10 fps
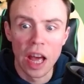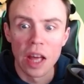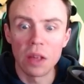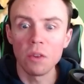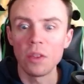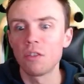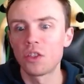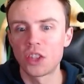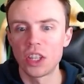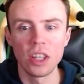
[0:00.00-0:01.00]
If you've never
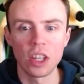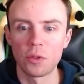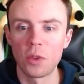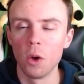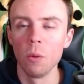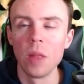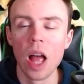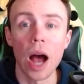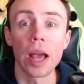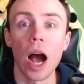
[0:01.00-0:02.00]
seen this film,
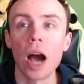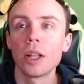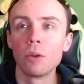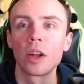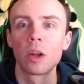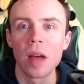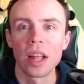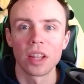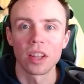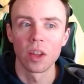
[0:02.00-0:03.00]
I highly recommend
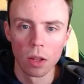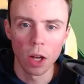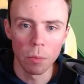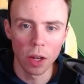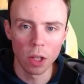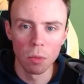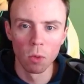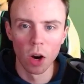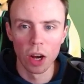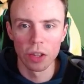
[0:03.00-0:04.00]
it. Coming in number
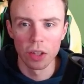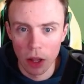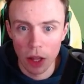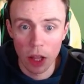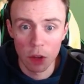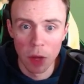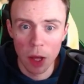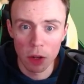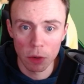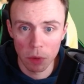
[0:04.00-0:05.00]
1, it
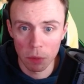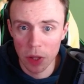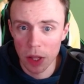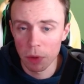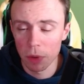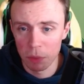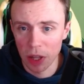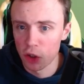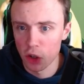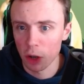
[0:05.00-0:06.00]
may be a big
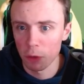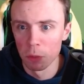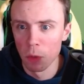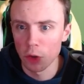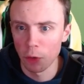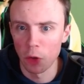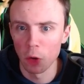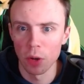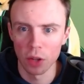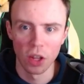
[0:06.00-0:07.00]
shock for most of you,
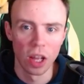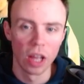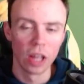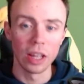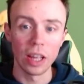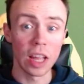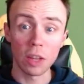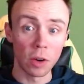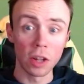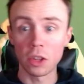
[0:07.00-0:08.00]
but it's
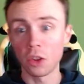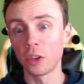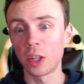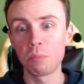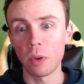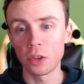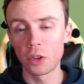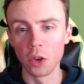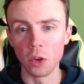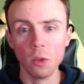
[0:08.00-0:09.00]
Friday the 13th Part
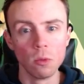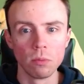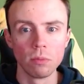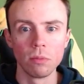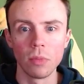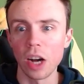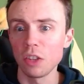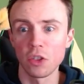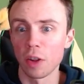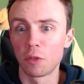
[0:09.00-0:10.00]
2. I
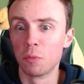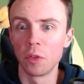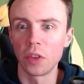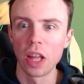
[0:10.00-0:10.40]
just love this movie.